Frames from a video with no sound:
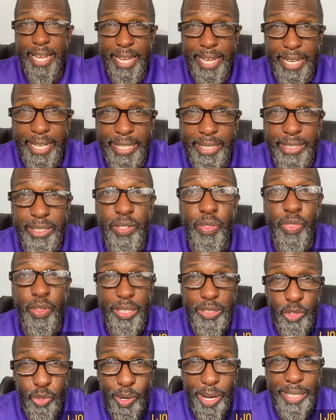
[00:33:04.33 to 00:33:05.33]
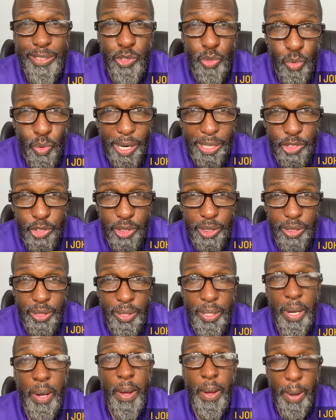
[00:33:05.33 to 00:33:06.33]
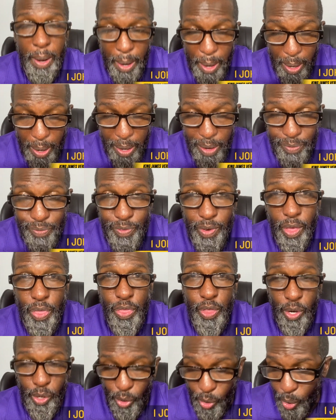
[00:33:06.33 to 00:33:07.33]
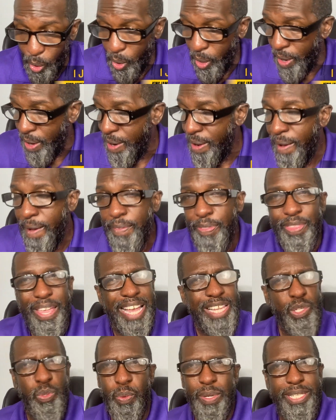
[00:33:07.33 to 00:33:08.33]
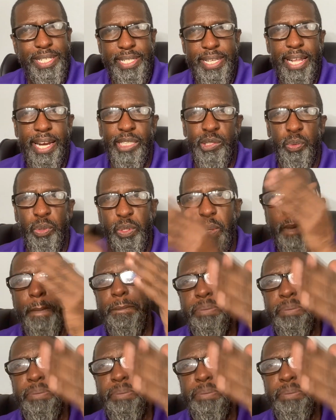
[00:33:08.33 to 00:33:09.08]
is the transgression of the law. That's what sin is. When you